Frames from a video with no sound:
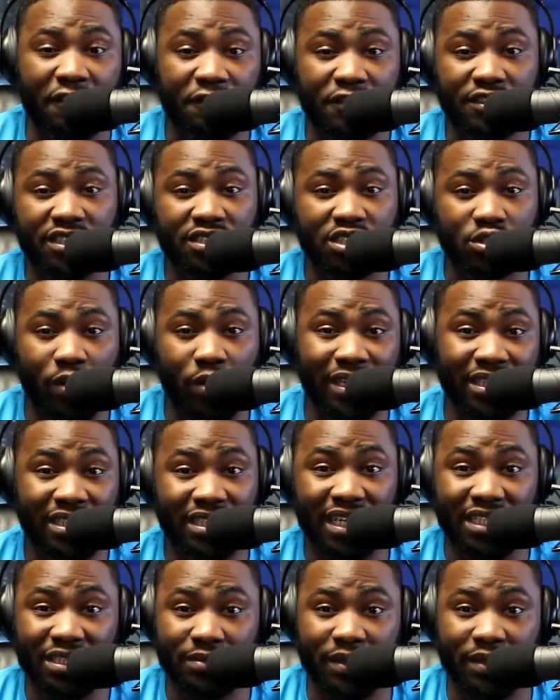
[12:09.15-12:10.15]
different
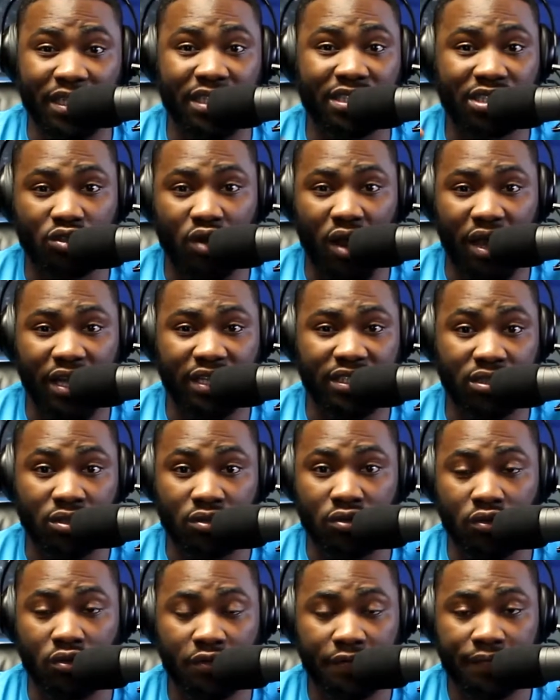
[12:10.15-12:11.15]
situation as me is trying
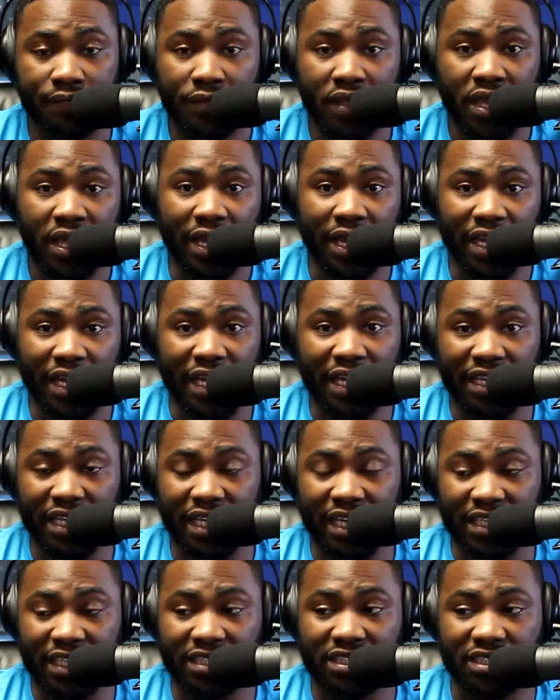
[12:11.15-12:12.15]
to
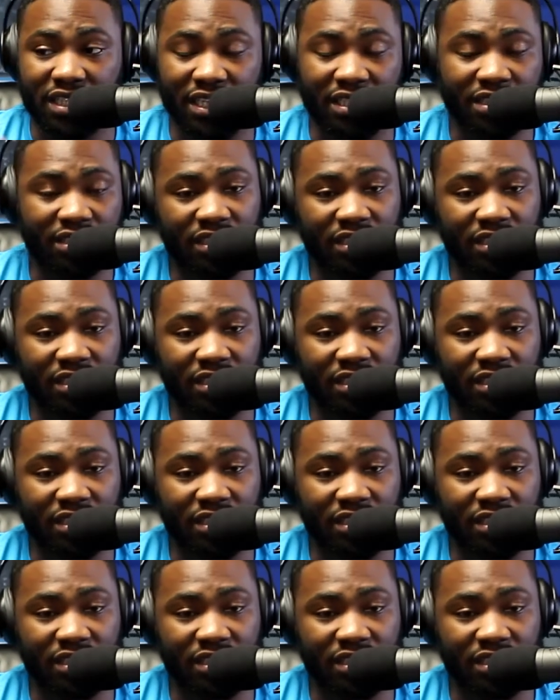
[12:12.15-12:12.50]
is